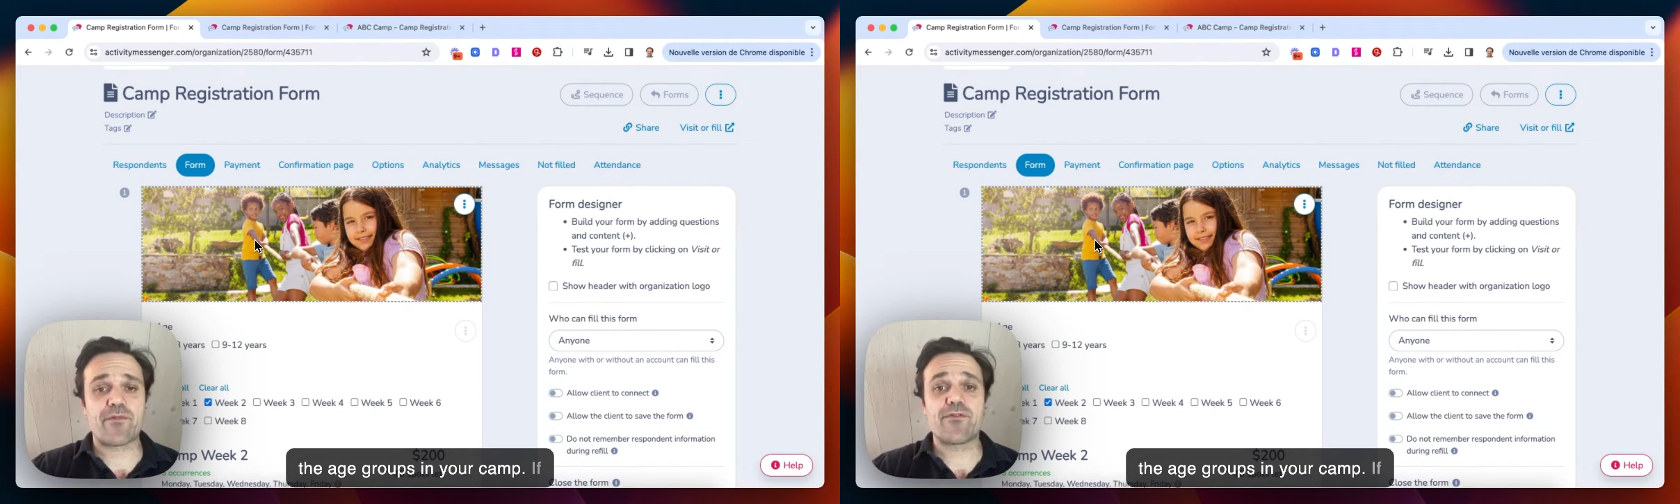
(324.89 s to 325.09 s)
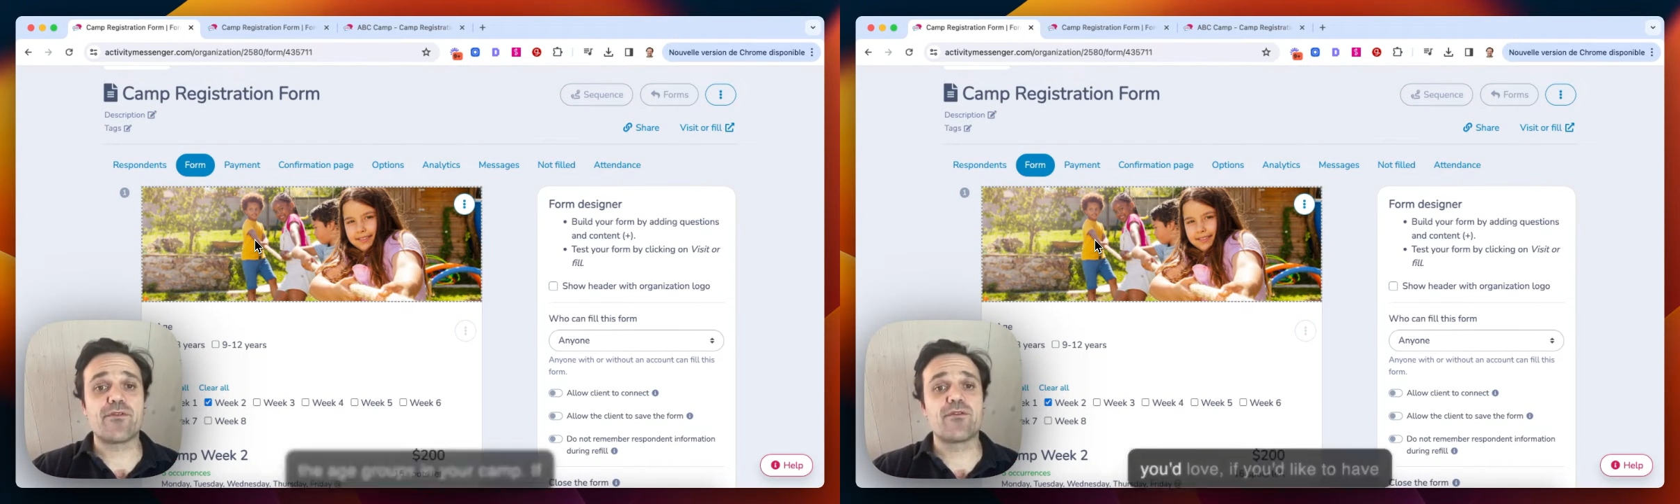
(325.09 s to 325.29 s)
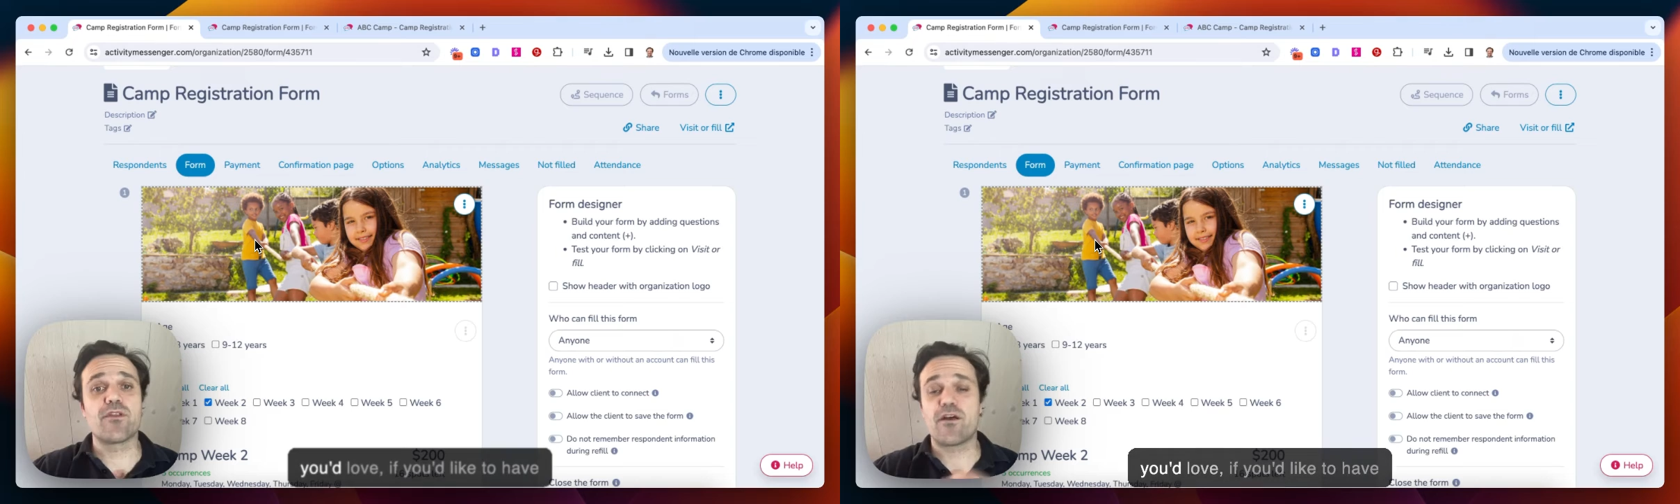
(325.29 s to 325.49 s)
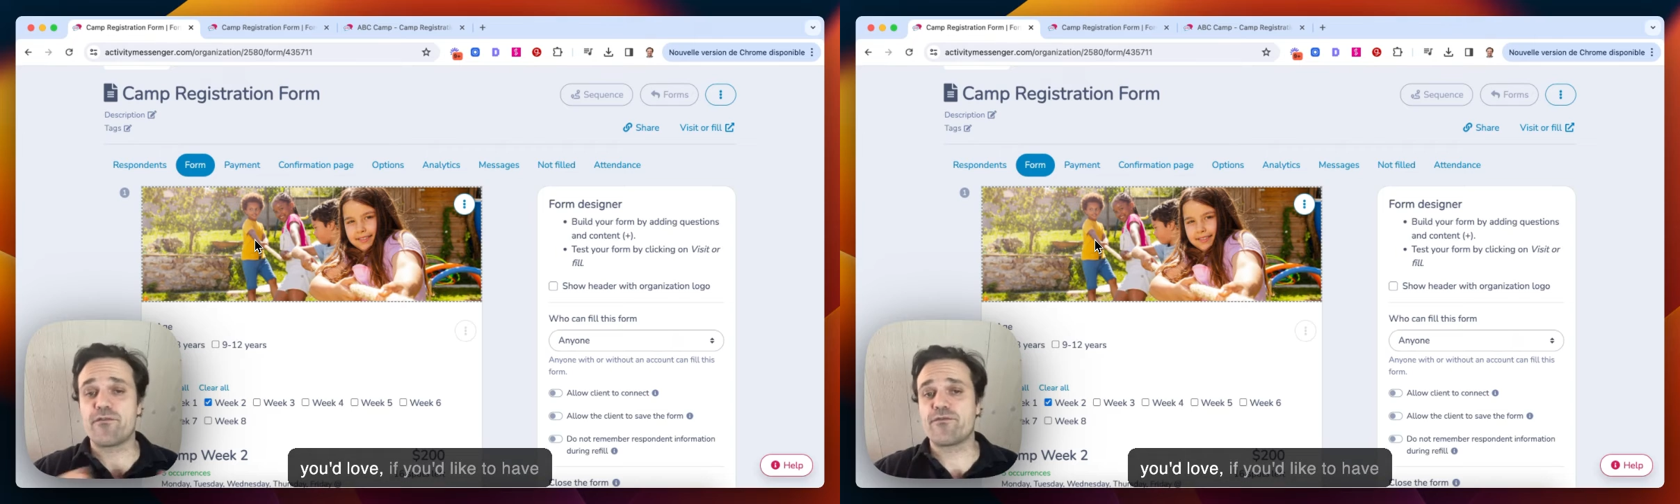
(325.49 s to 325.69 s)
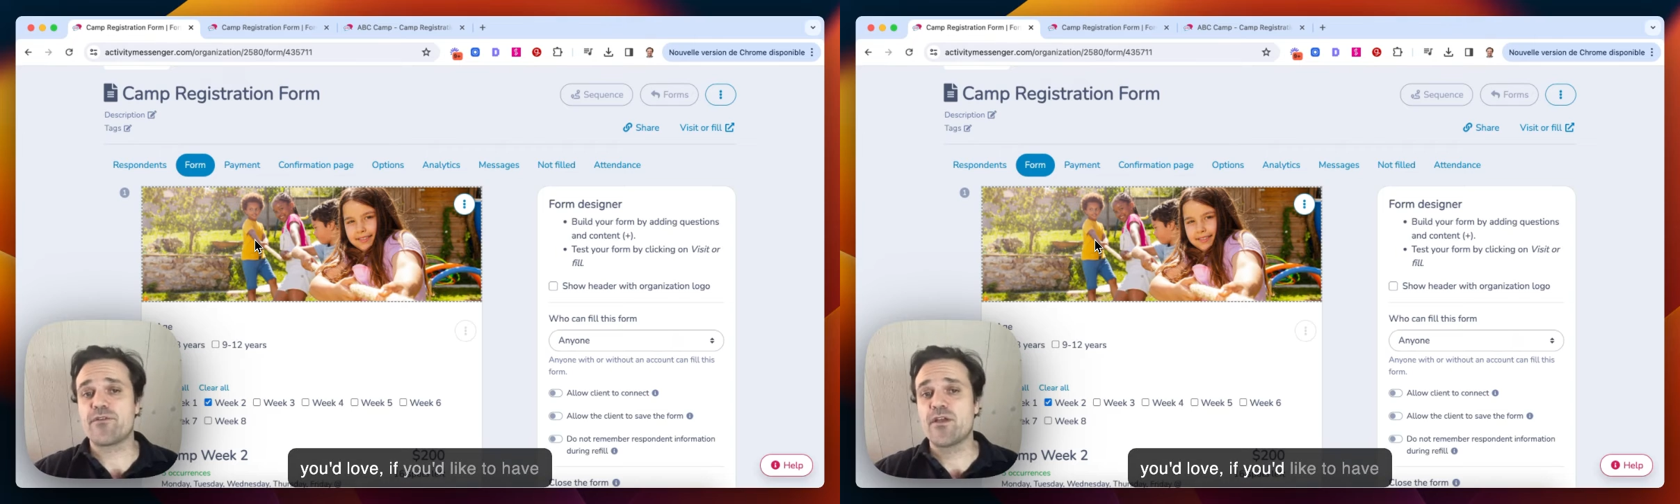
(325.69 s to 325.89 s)
If you'd
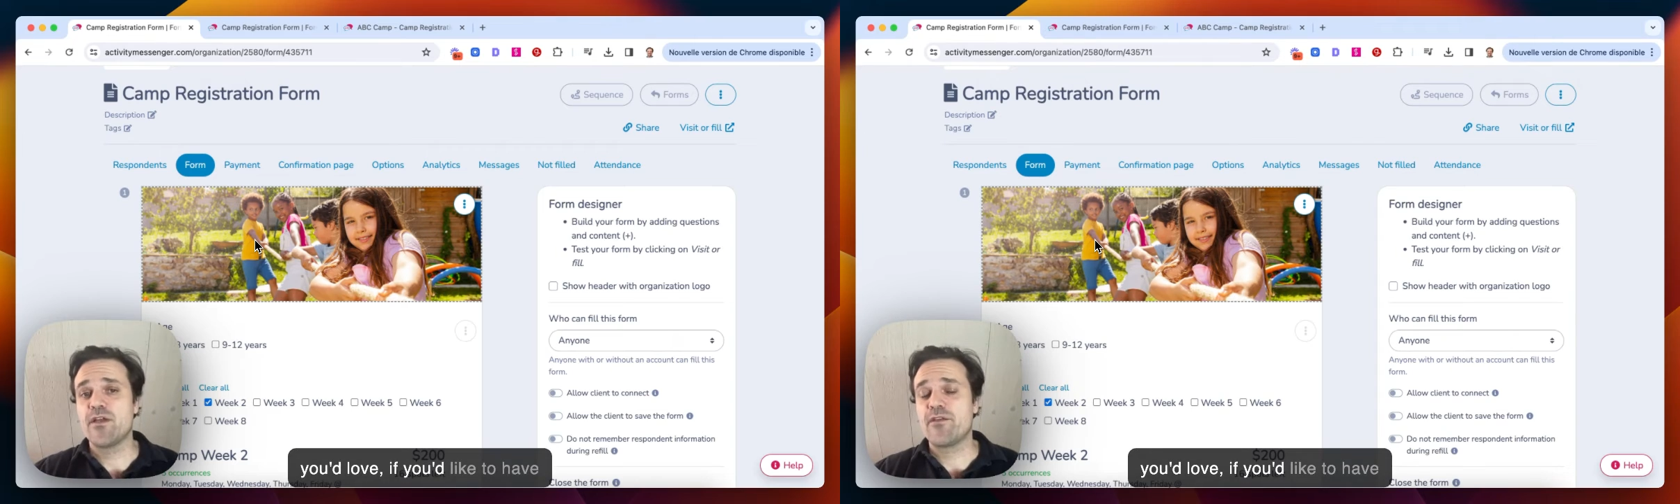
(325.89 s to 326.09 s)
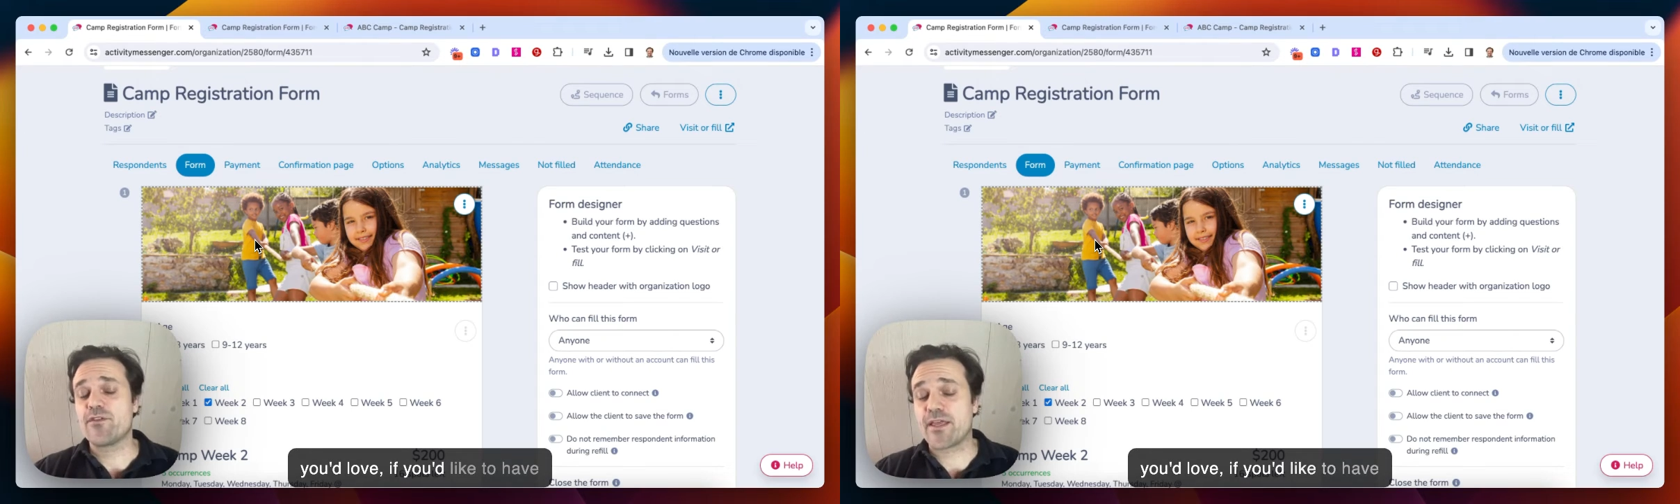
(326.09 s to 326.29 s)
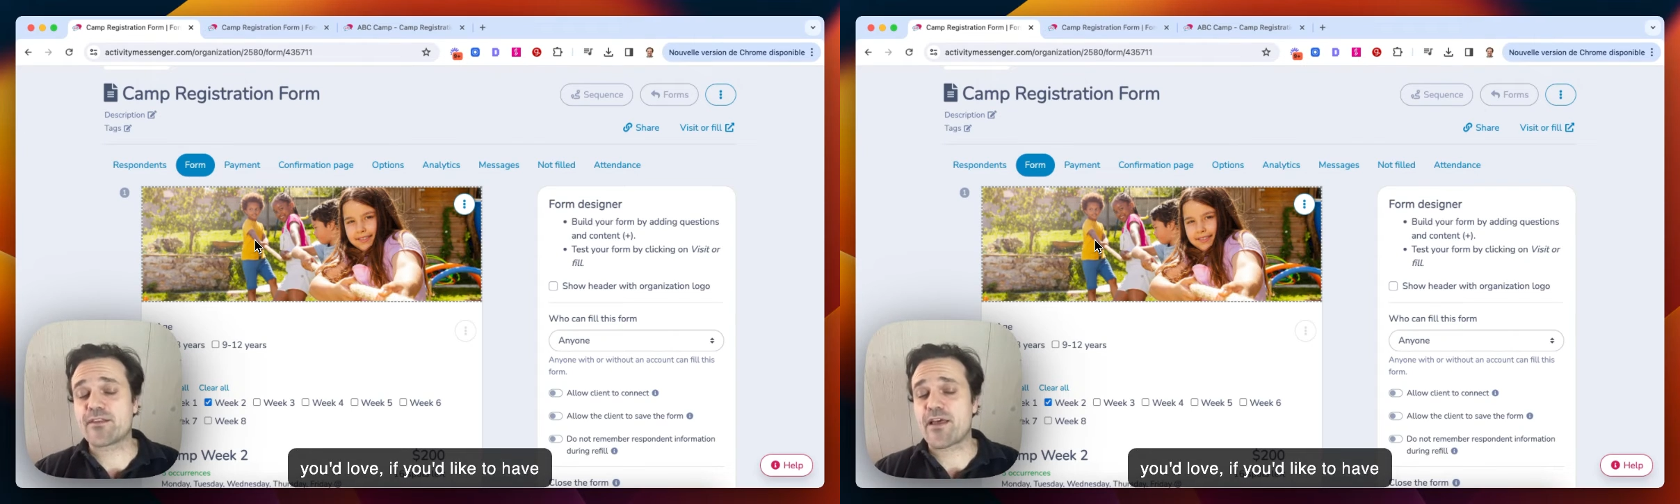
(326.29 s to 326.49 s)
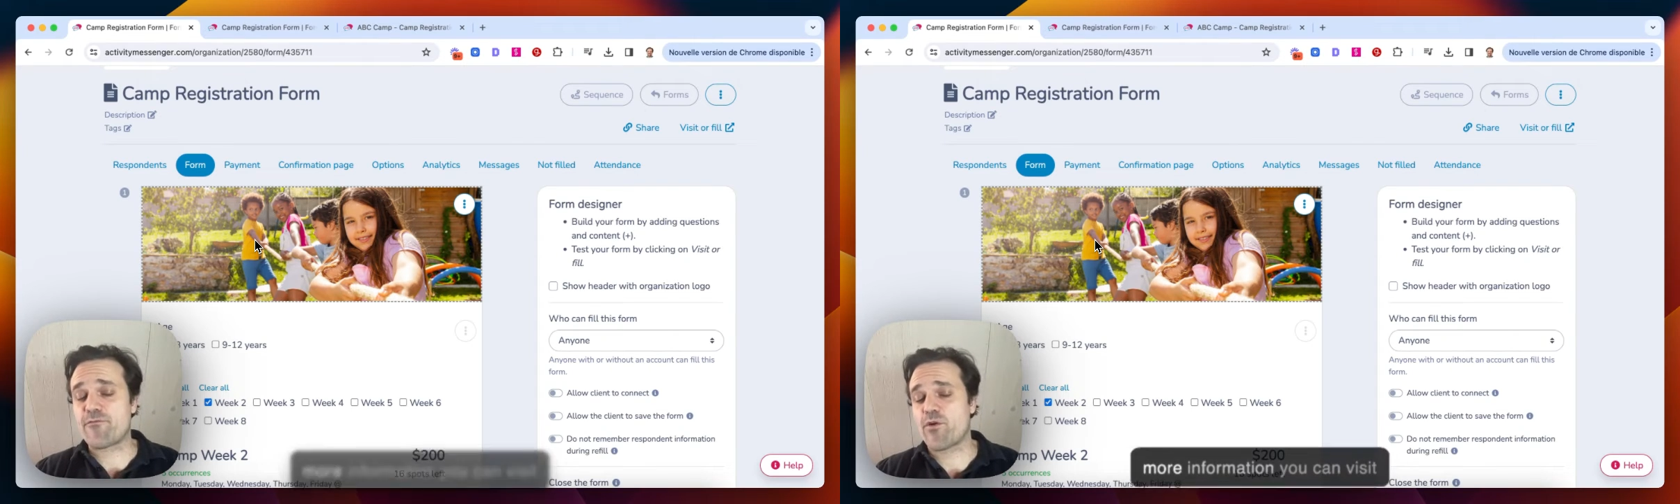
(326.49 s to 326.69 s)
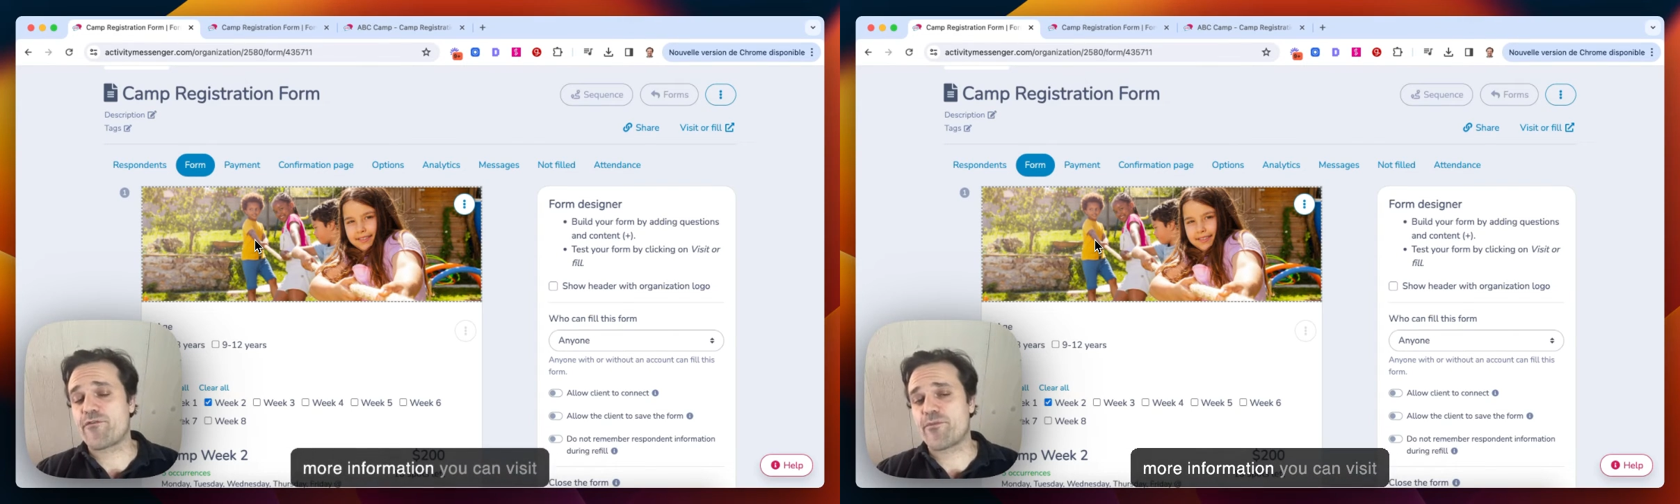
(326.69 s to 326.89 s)
like to have
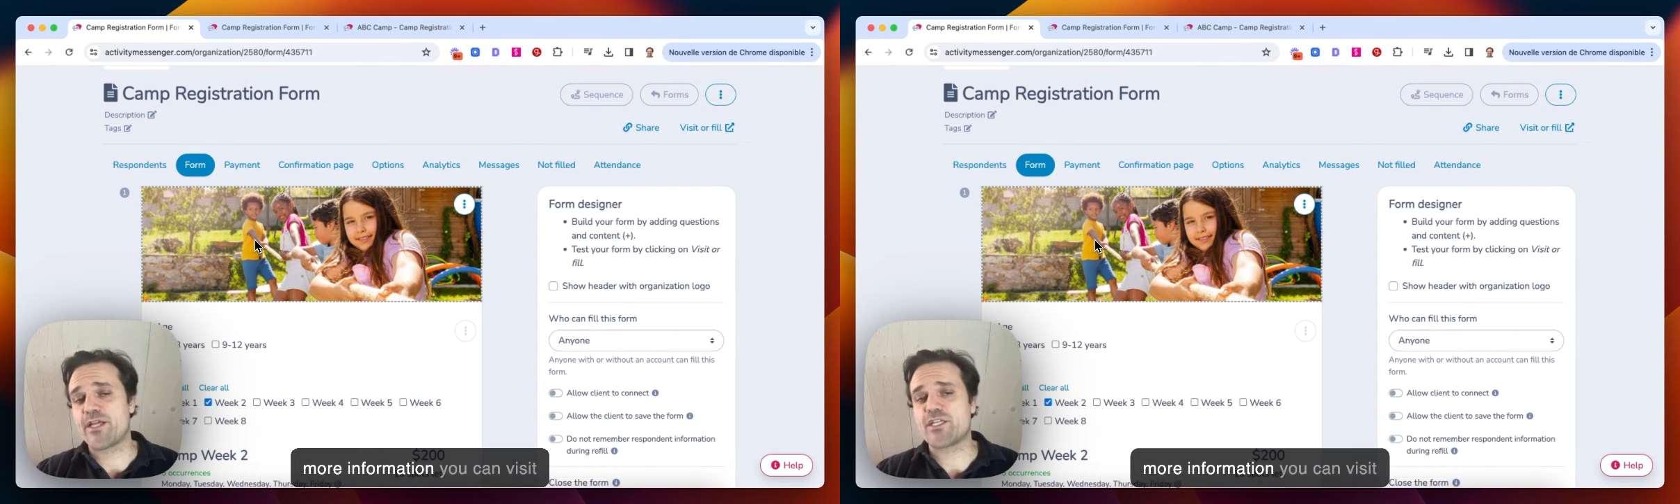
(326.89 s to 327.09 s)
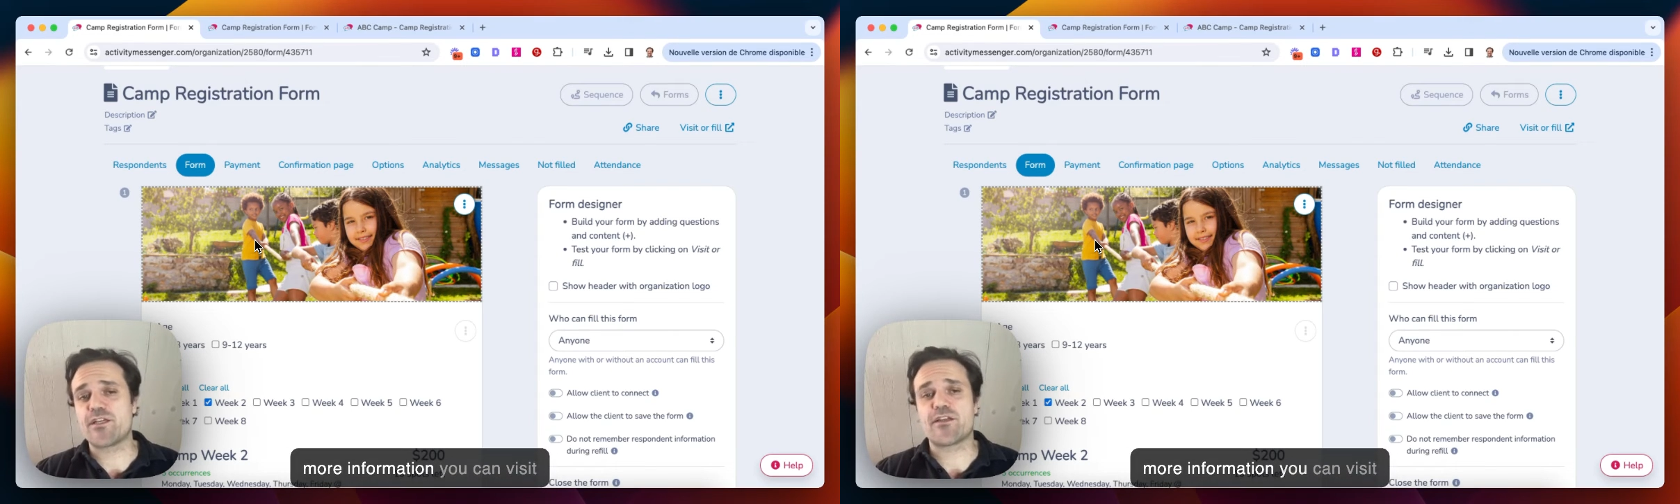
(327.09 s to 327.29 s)
more information,